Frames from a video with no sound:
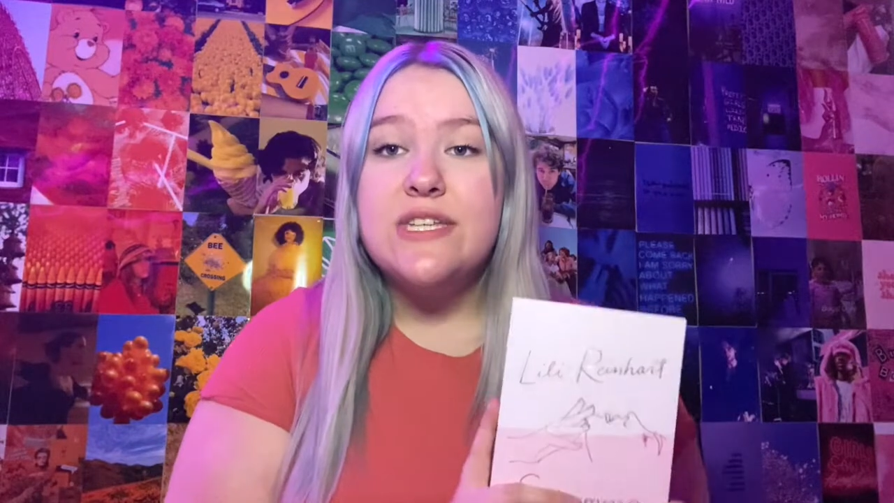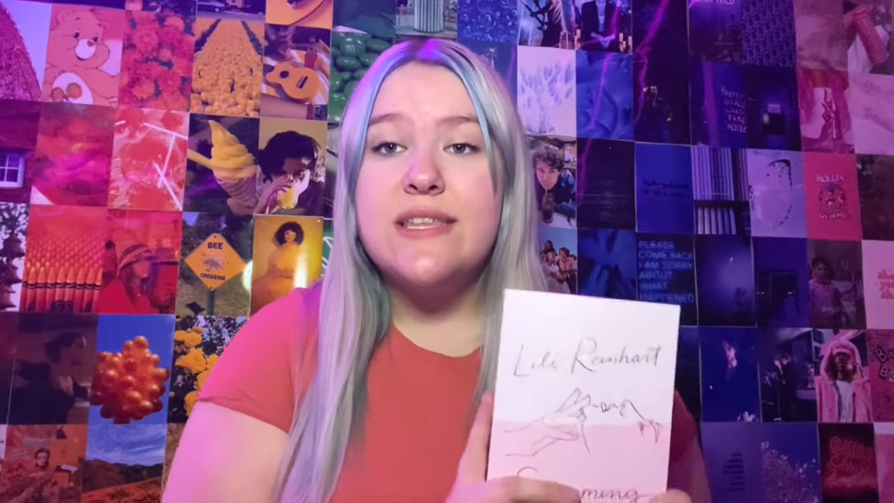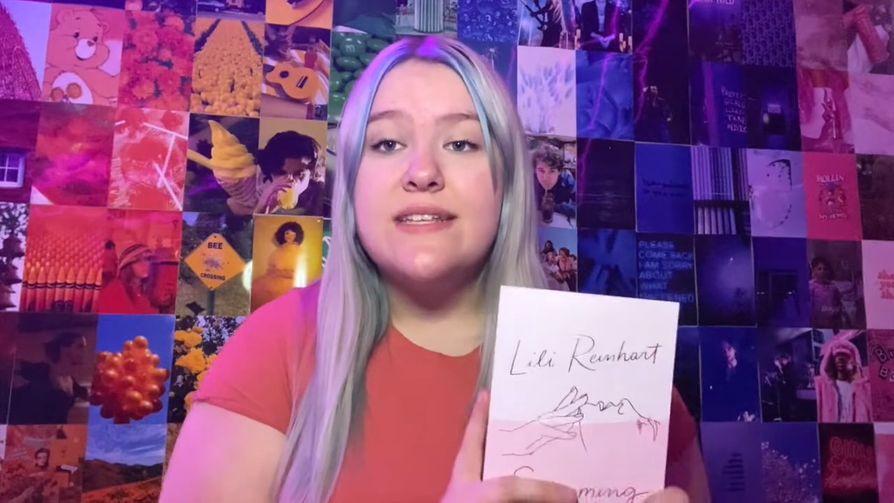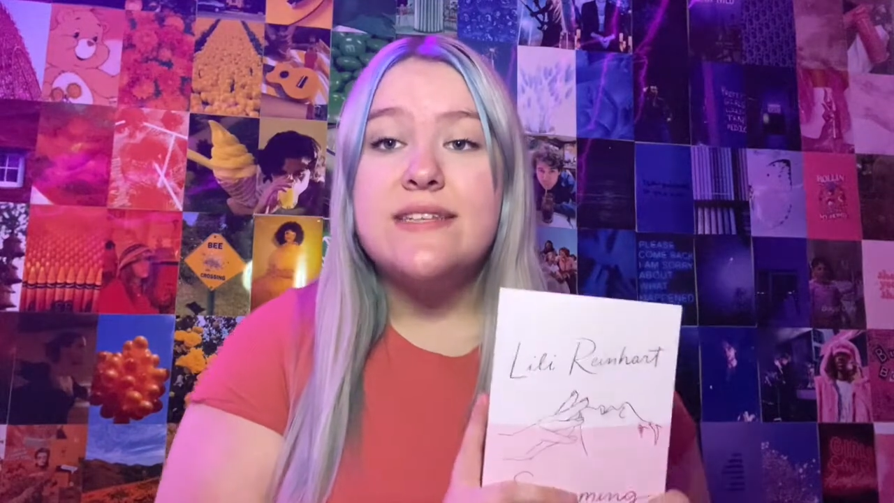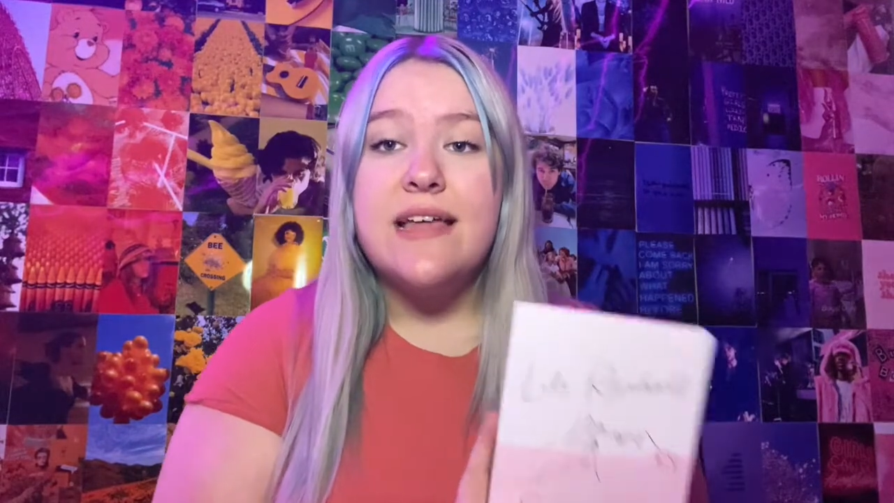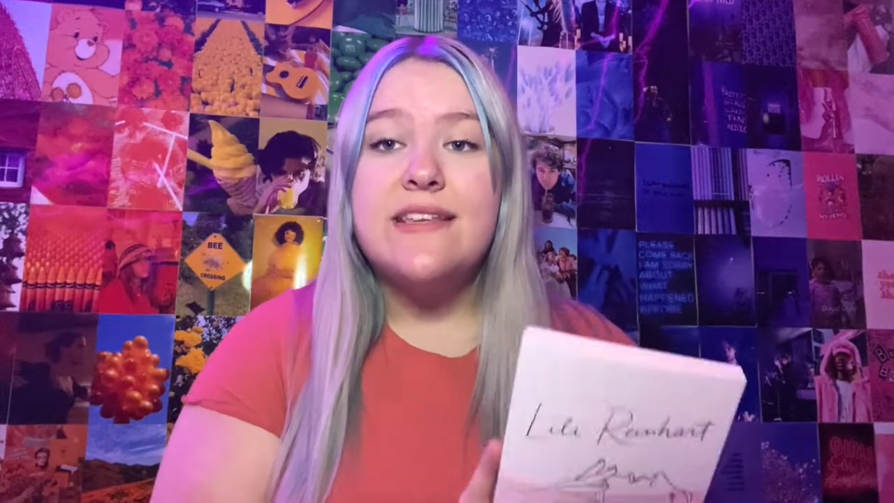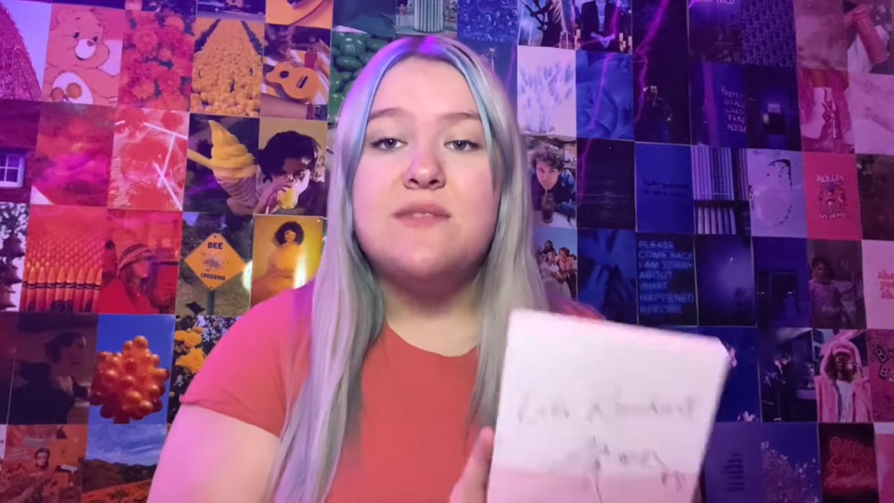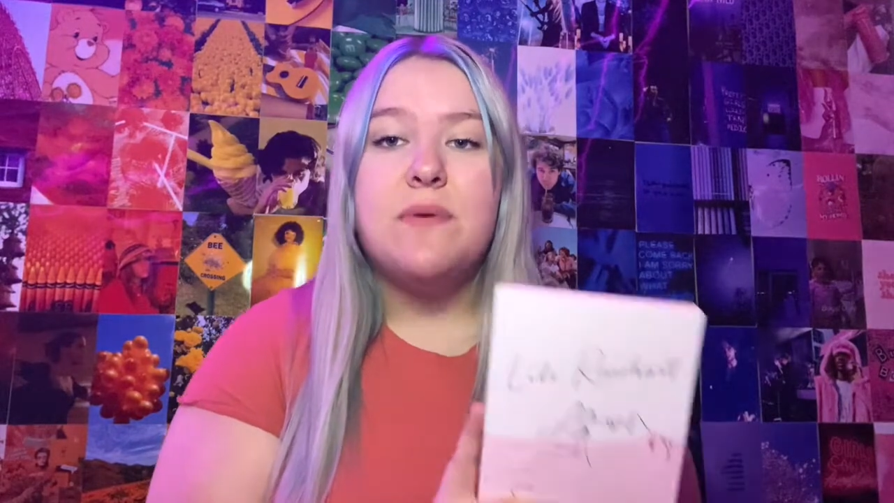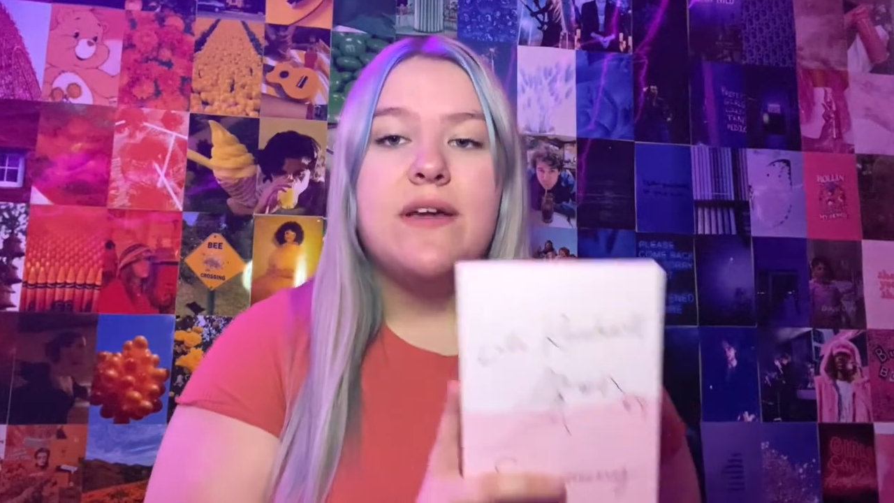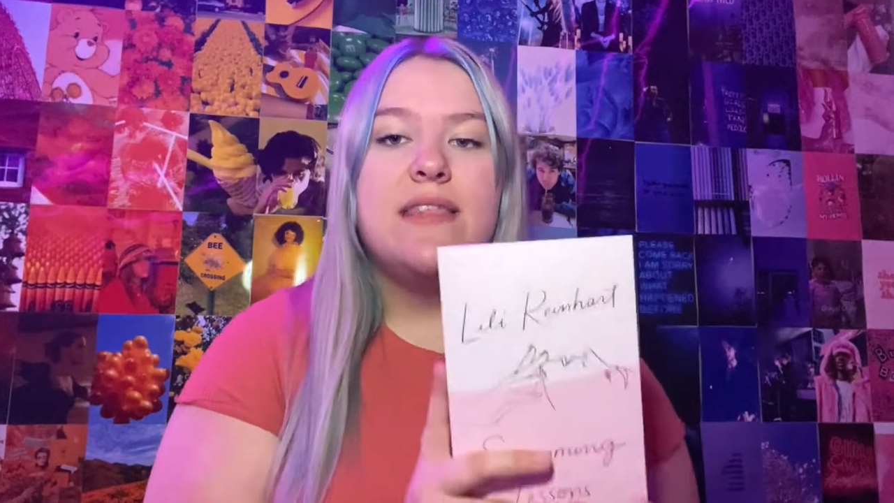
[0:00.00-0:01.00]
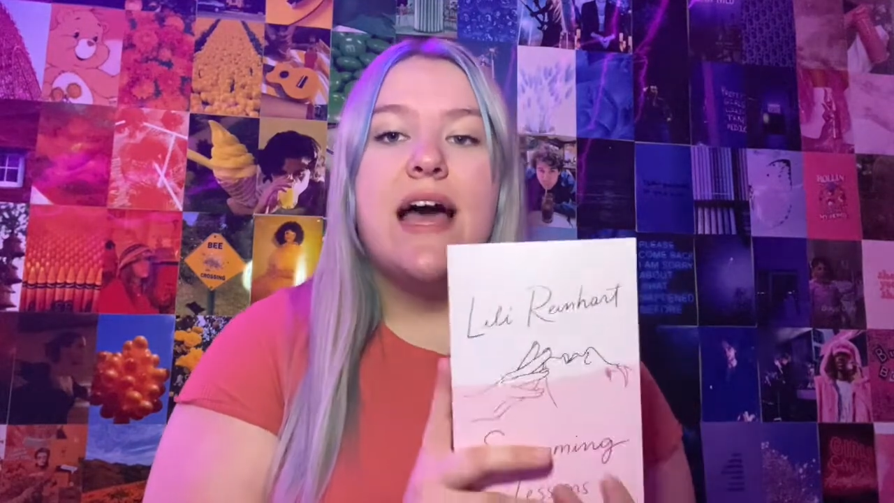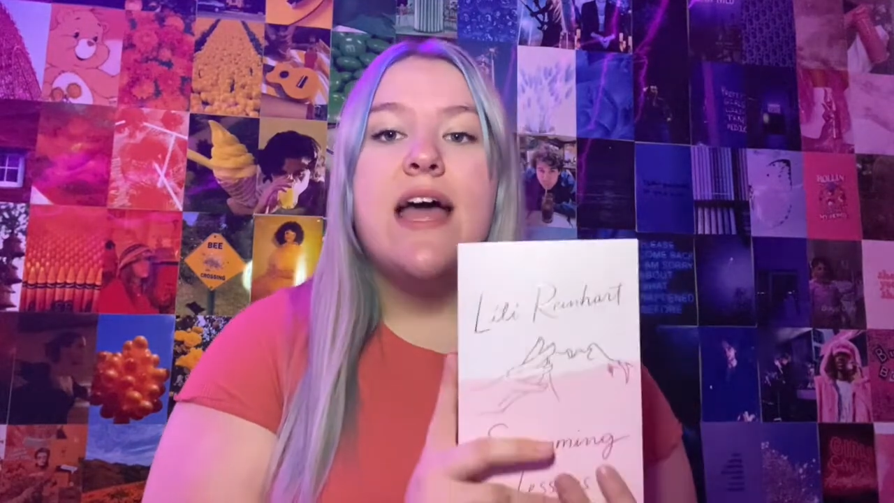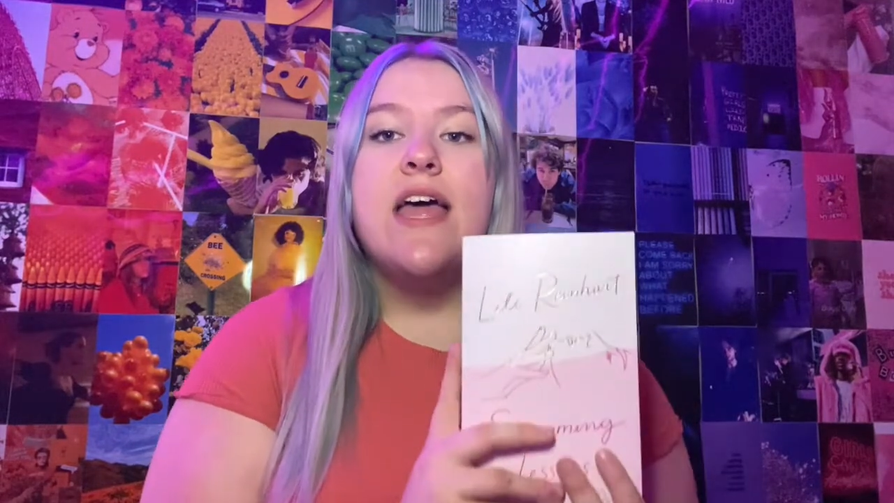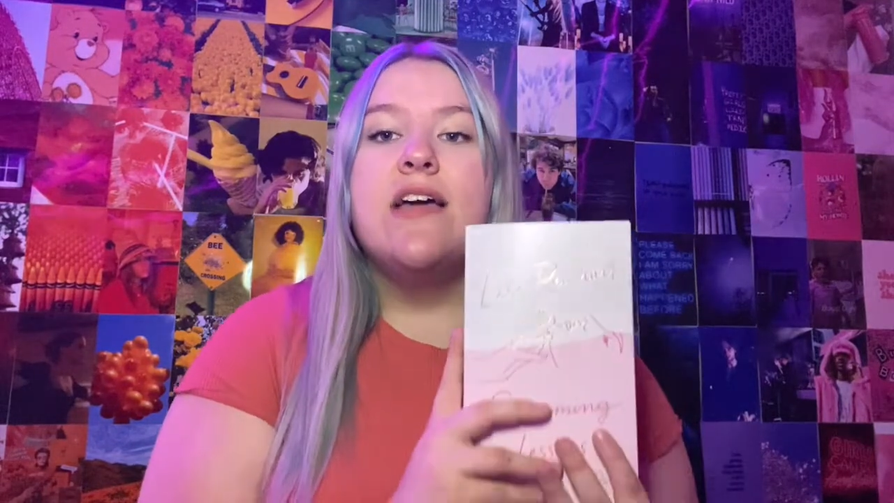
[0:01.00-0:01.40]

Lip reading: inside this book that